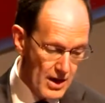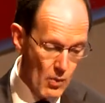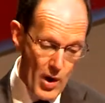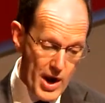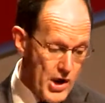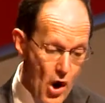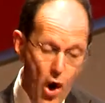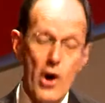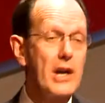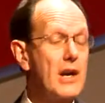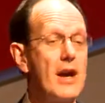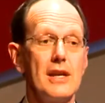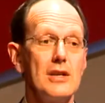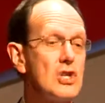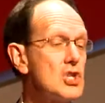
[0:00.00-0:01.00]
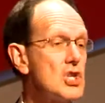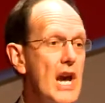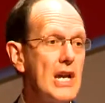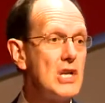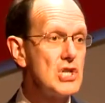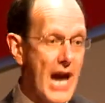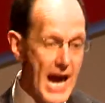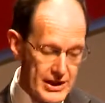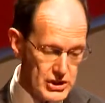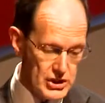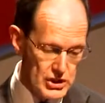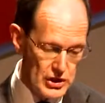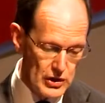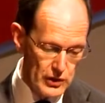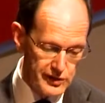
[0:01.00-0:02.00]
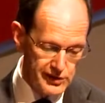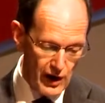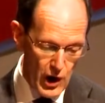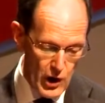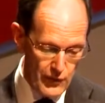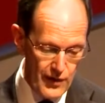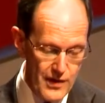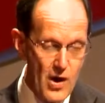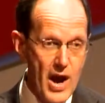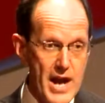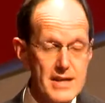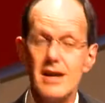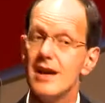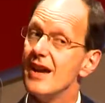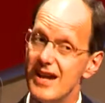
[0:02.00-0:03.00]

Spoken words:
We're not going to change attitudes overnight.